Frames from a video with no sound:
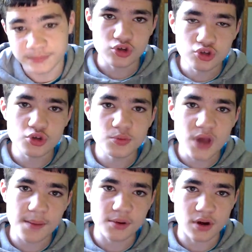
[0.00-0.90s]
YouTube
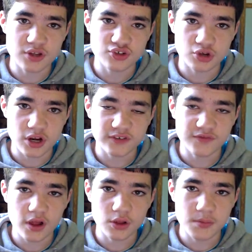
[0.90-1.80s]
copyright strikes
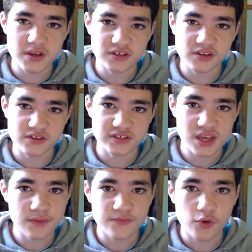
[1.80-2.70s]
follow basically the
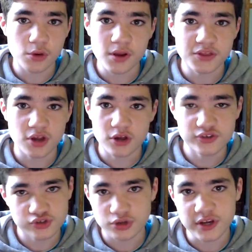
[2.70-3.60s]
same format that all
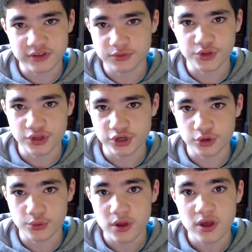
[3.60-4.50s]
strikes really do.